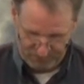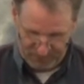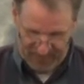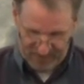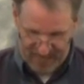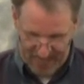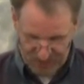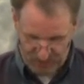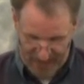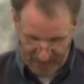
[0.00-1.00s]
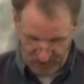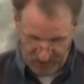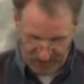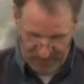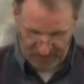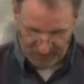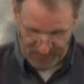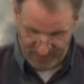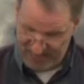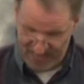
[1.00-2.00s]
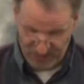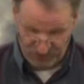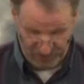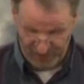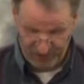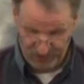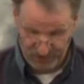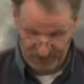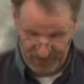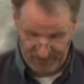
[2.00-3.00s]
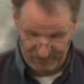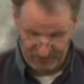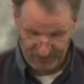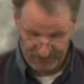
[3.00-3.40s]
David had his battles in life. David had his failures in life.